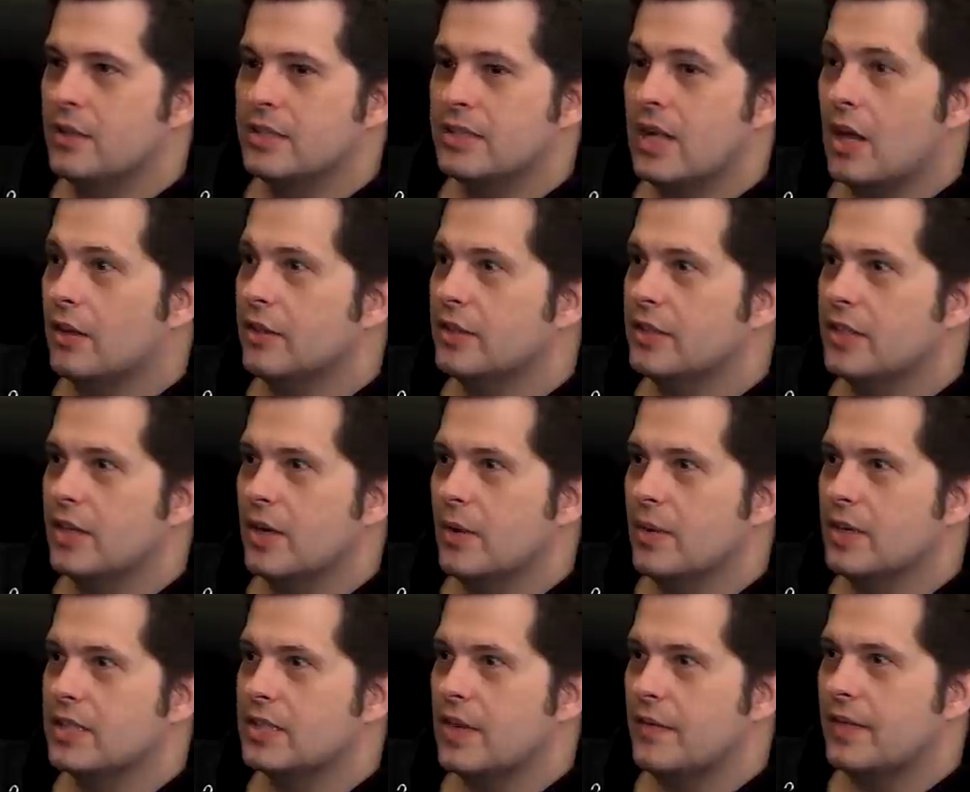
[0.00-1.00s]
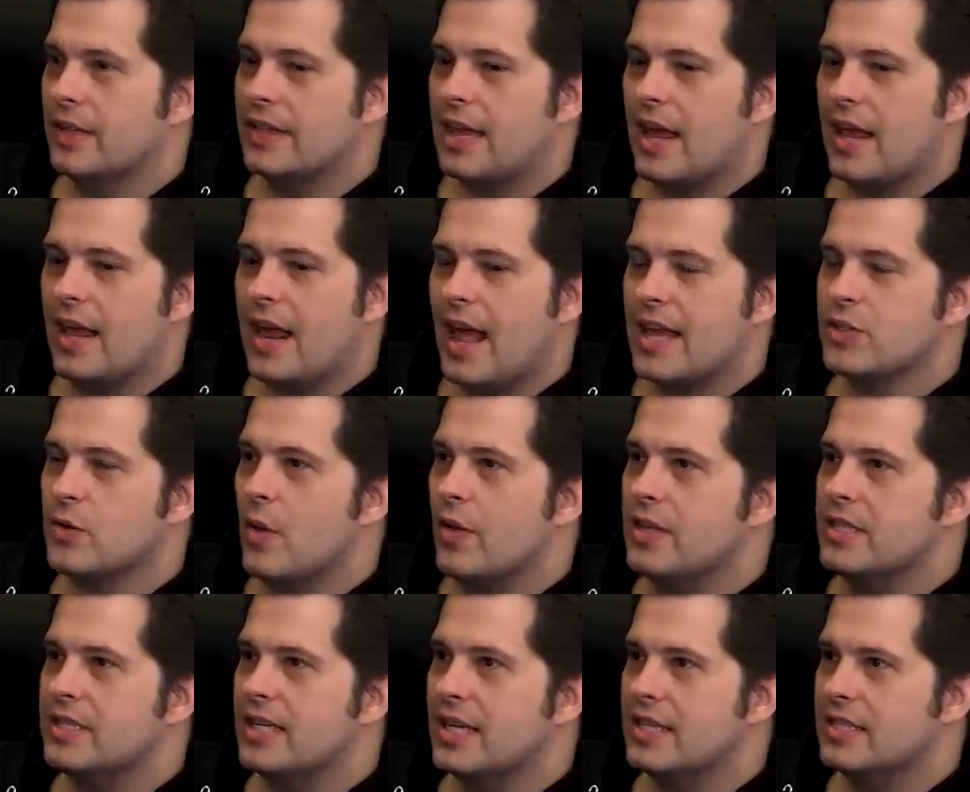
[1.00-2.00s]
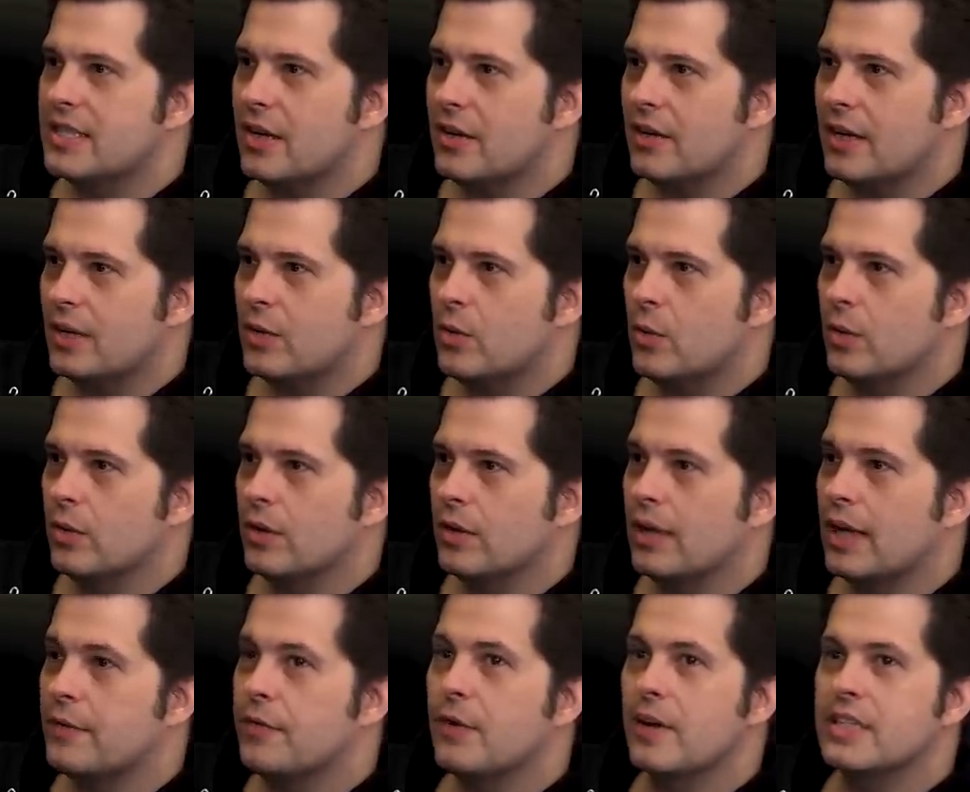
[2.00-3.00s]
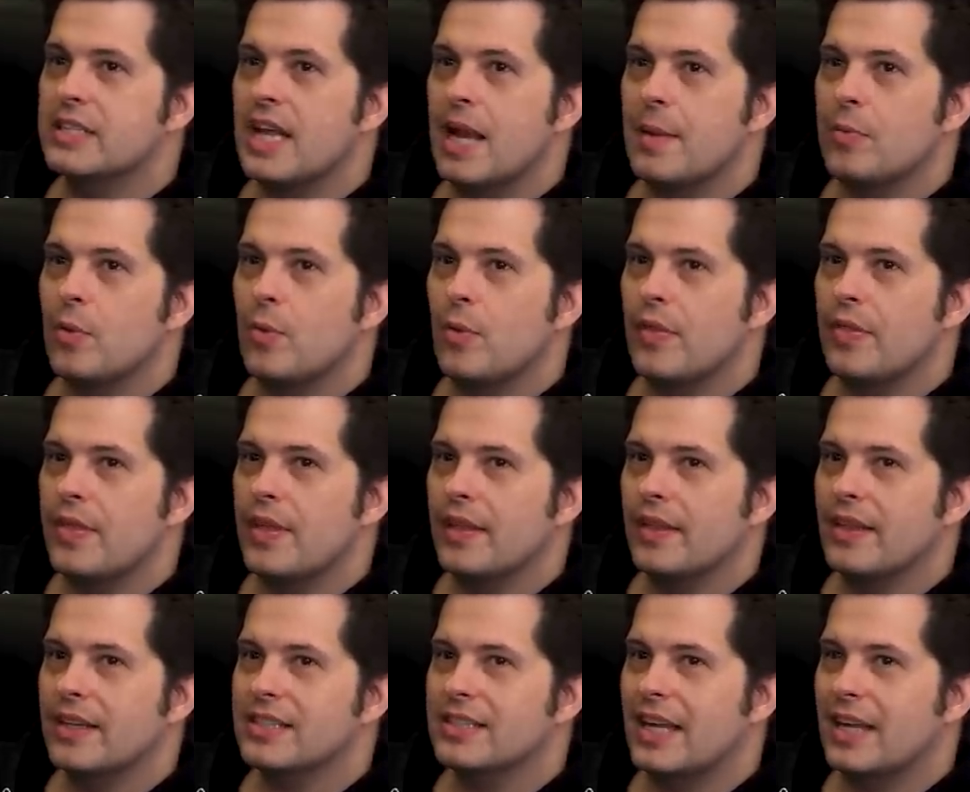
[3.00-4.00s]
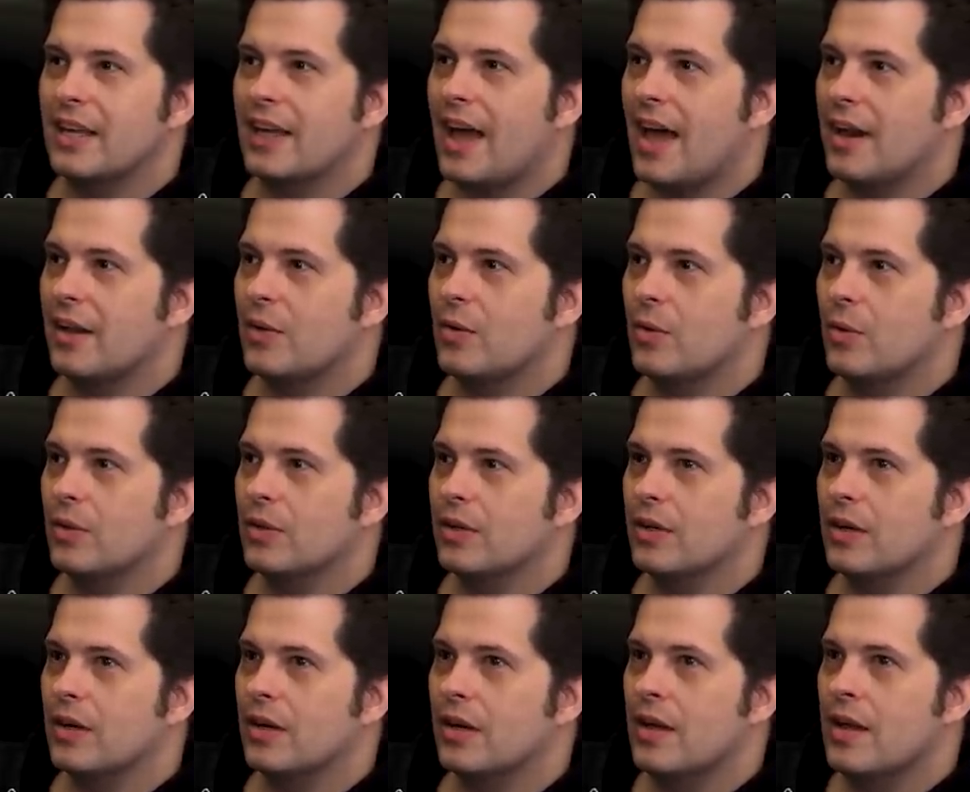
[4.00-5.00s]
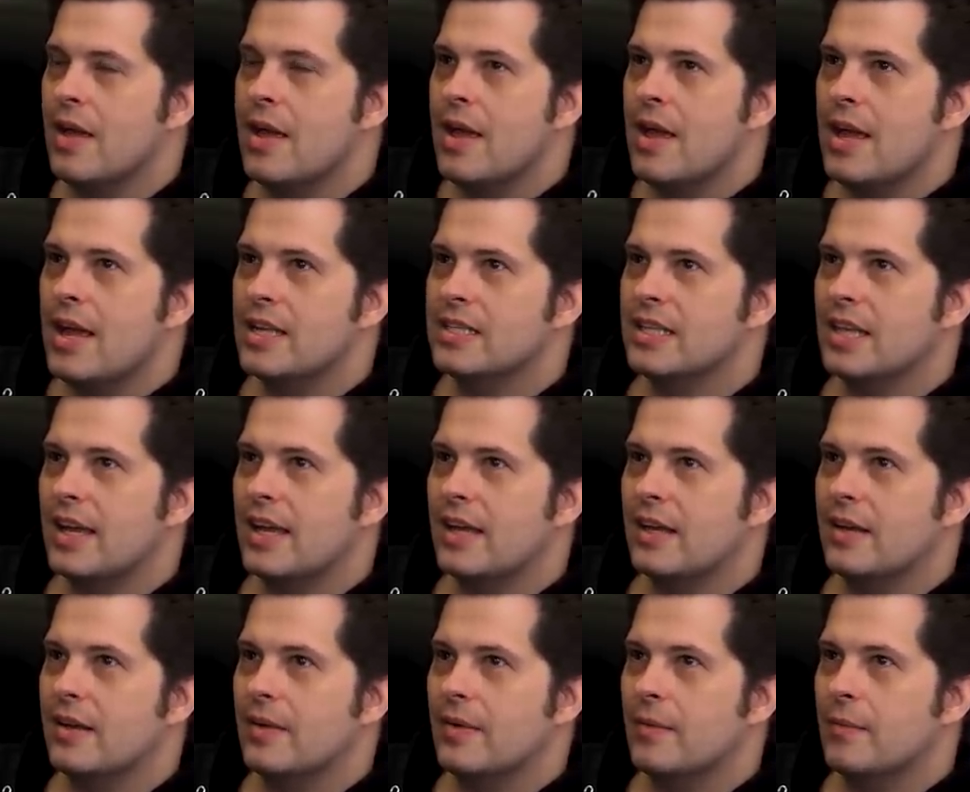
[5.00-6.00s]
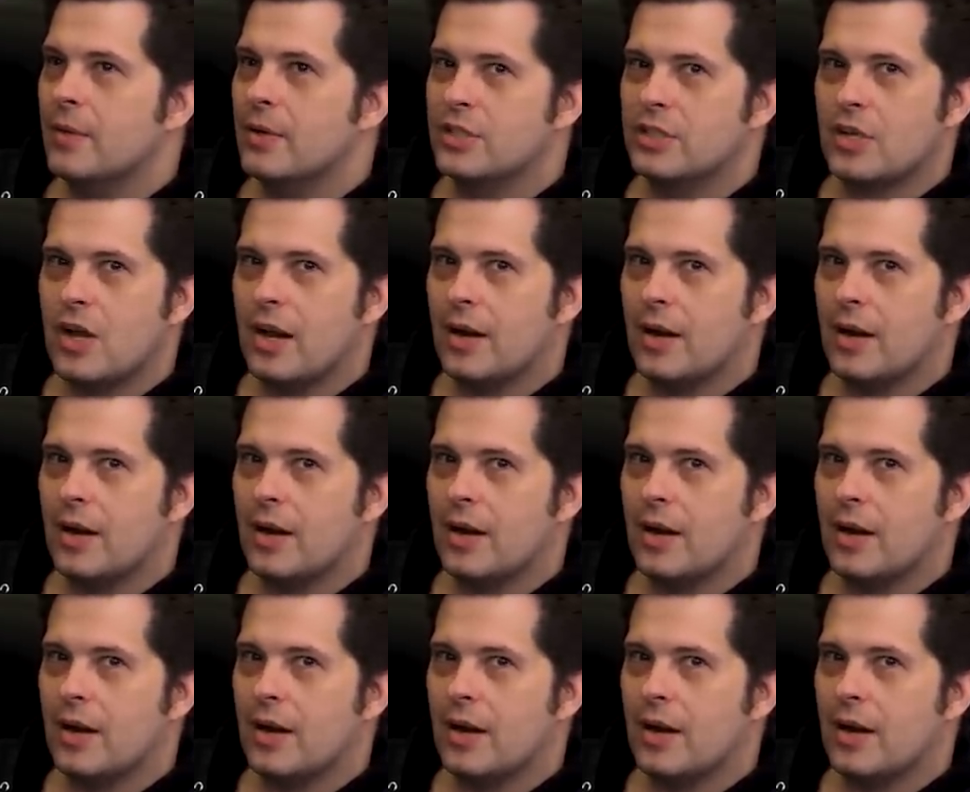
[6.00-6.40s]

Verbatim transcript: know Zelda 2 and stuff like that. It has all these things that are like cooler. Like for example, one thing that's like kind of cooler is like we were just